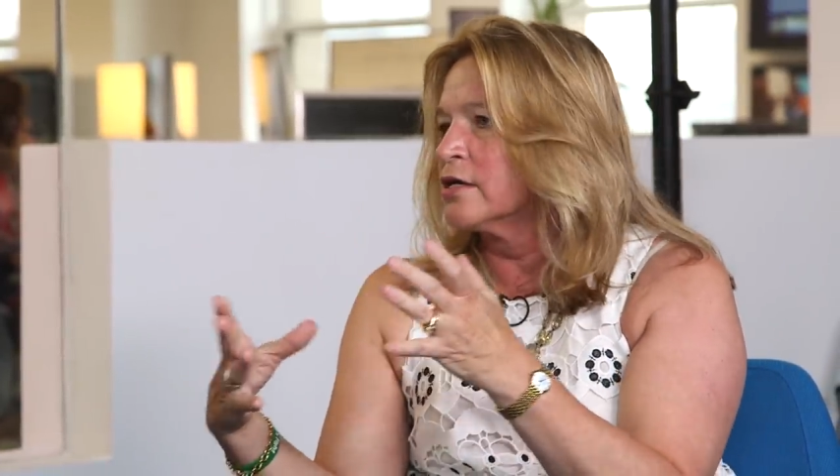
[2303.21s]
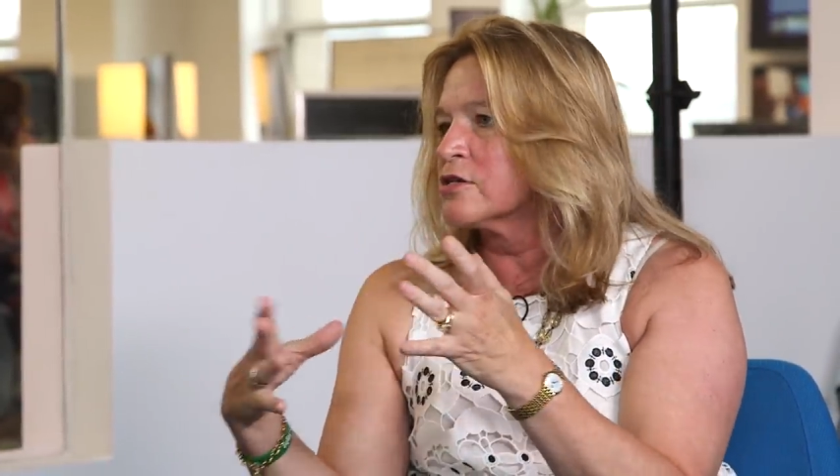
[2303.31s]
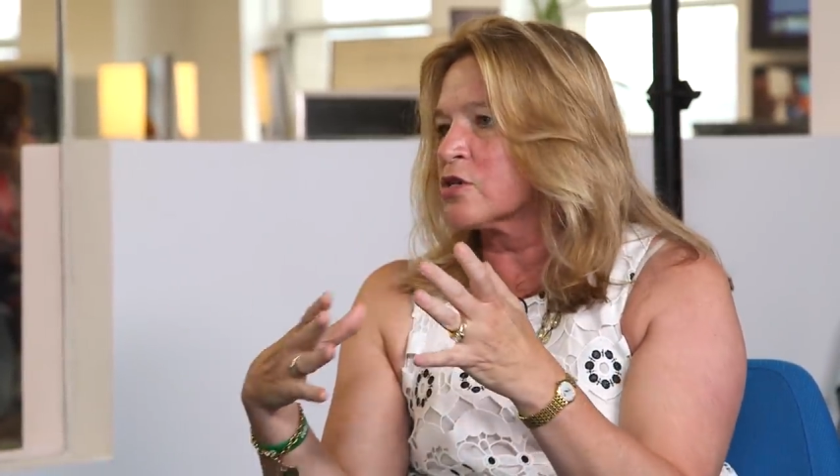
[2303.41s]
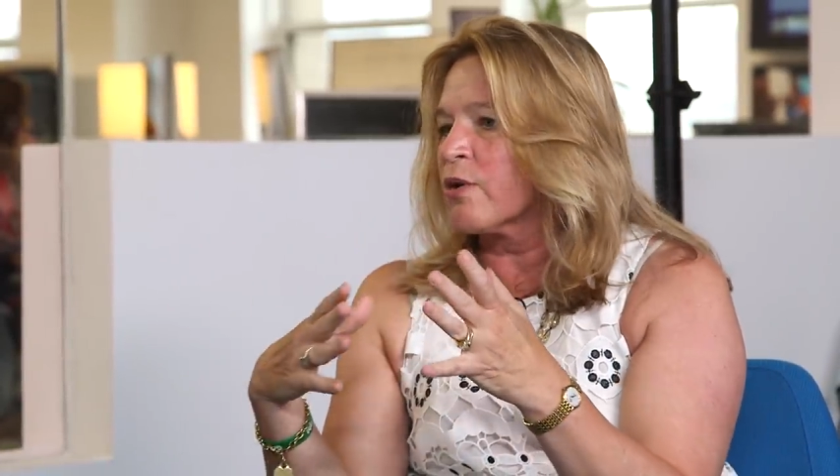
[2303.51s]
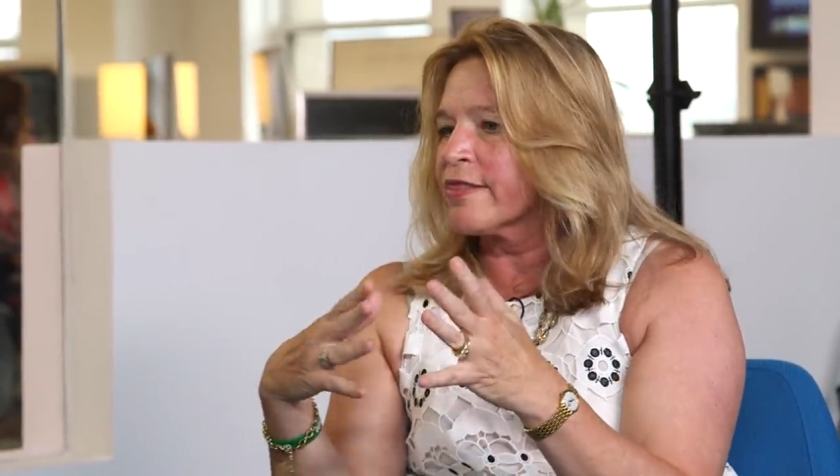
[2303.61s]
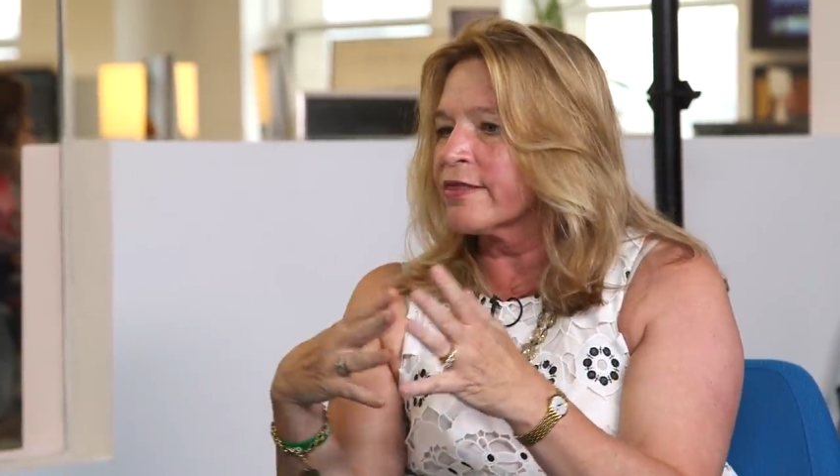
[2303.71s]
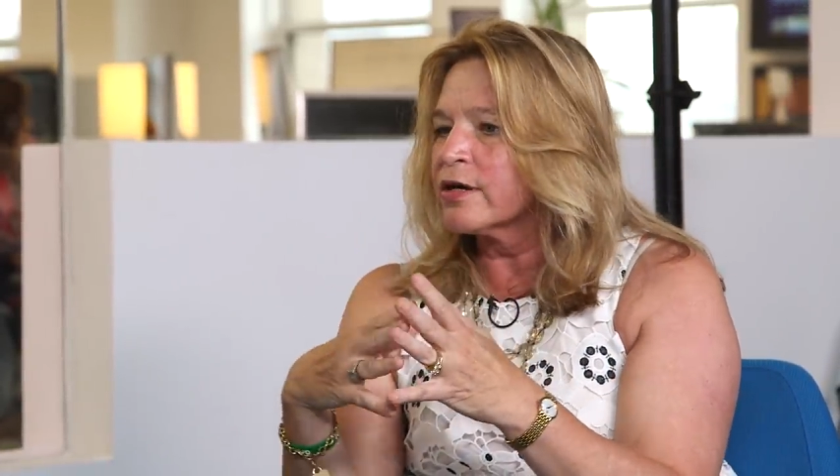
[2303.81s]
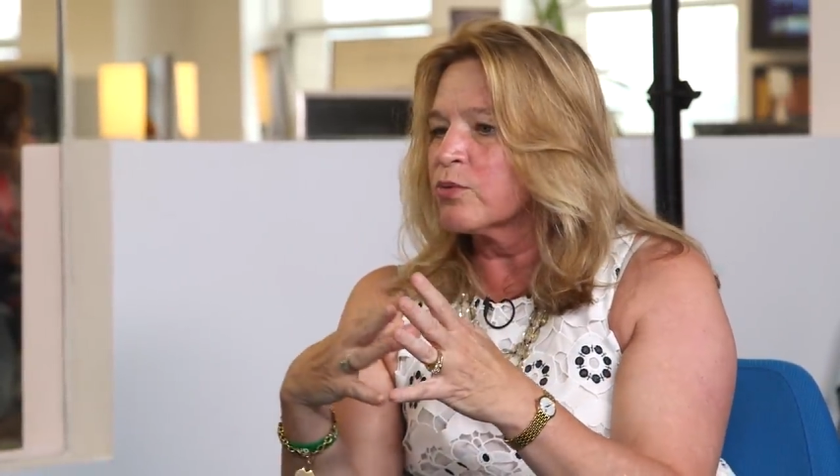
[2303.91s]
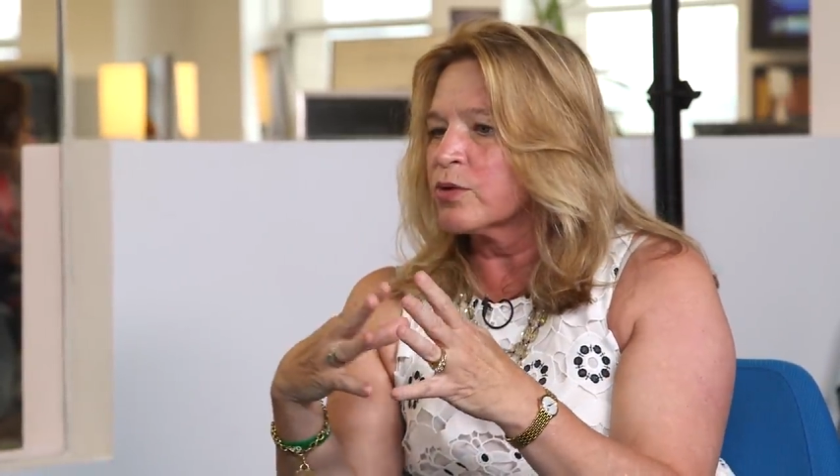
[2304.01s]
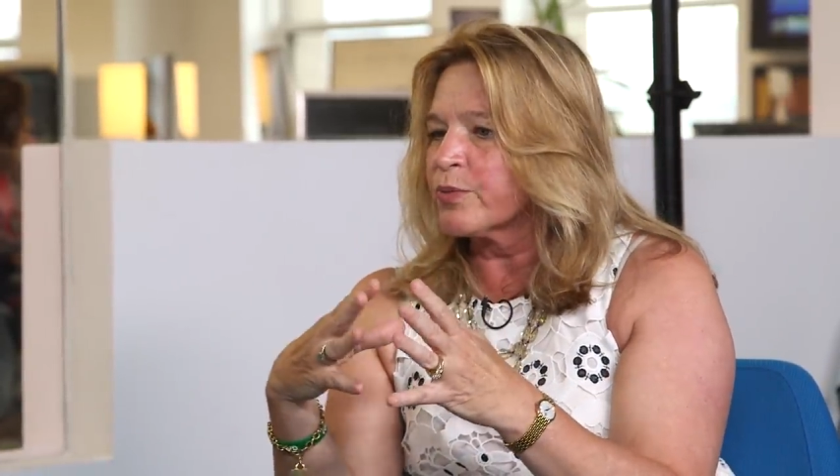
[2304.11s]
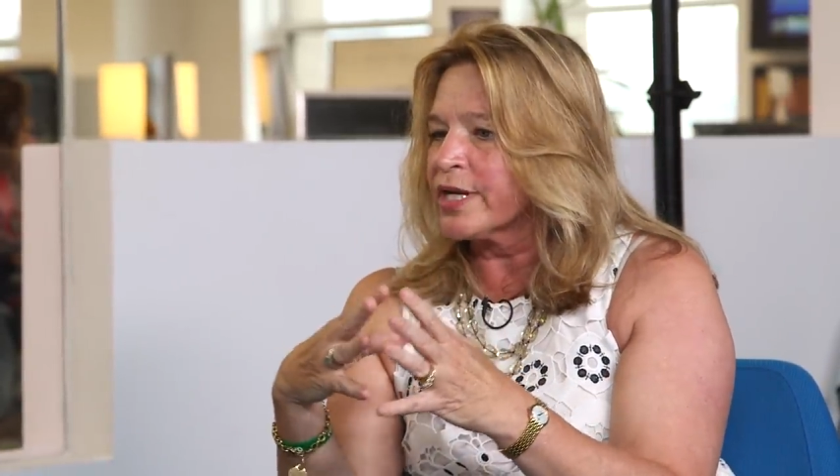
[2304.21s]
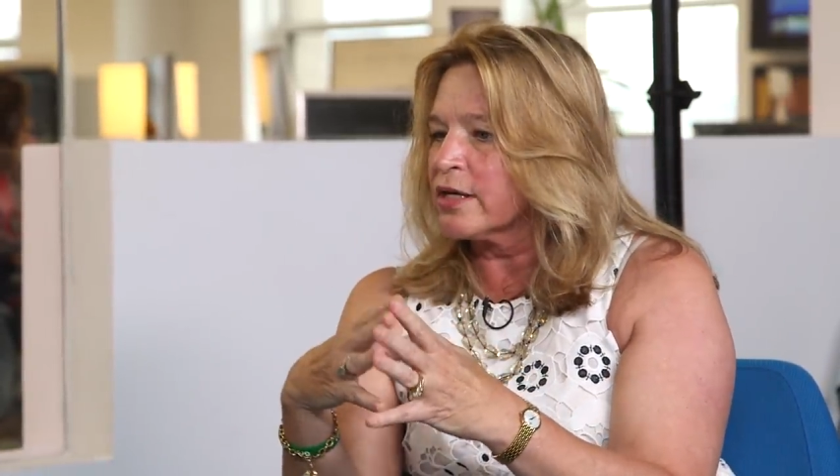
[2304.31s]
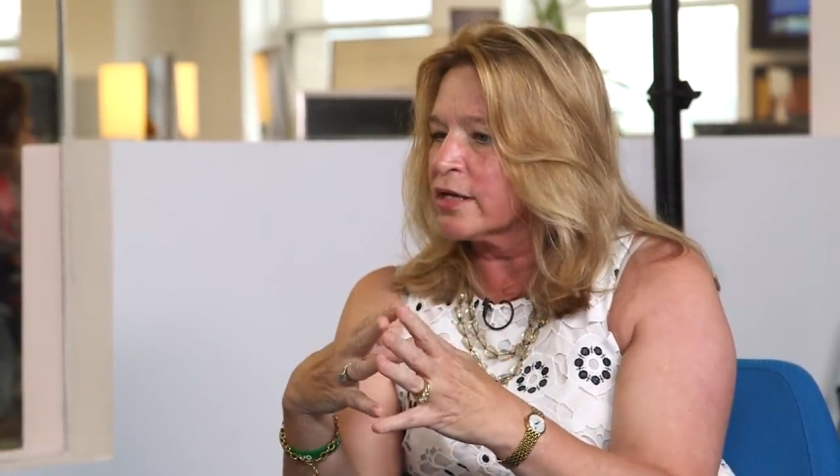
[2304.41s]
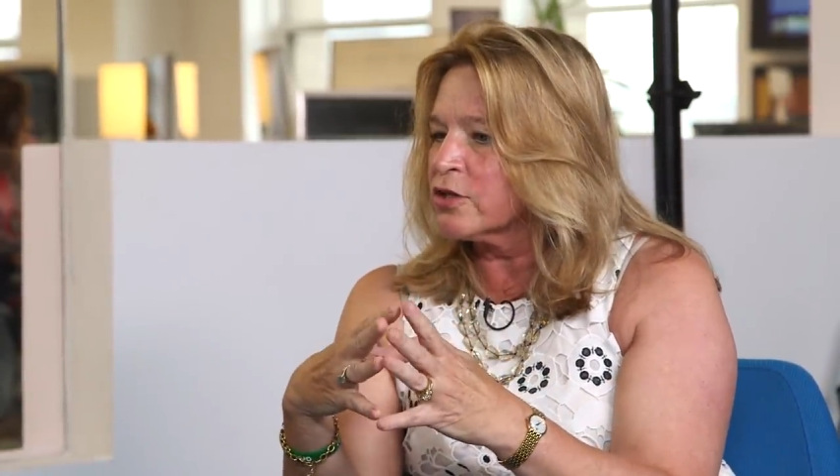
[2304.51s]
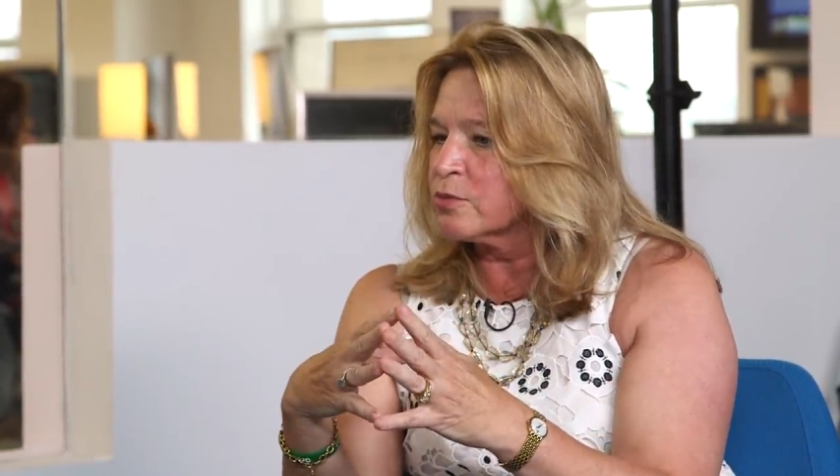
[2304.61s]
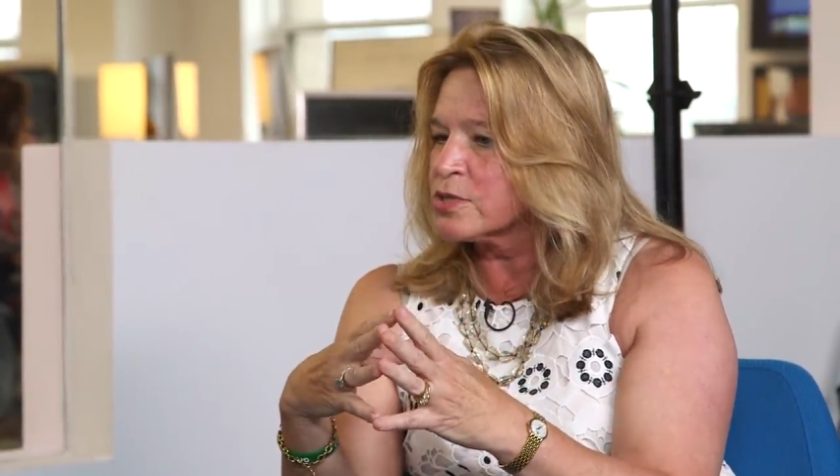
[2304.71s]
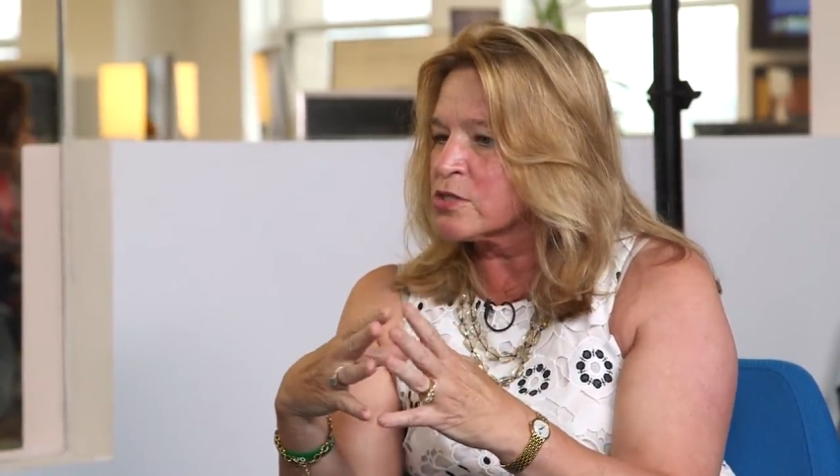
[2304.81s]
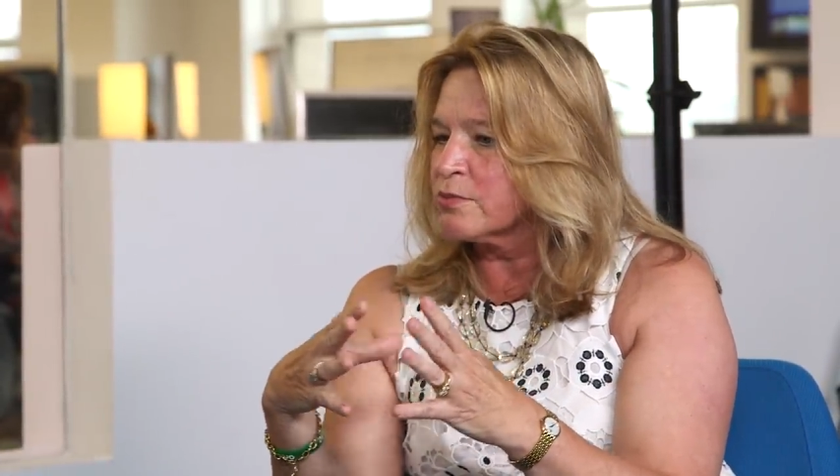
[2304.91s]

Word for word: So I think when we get humans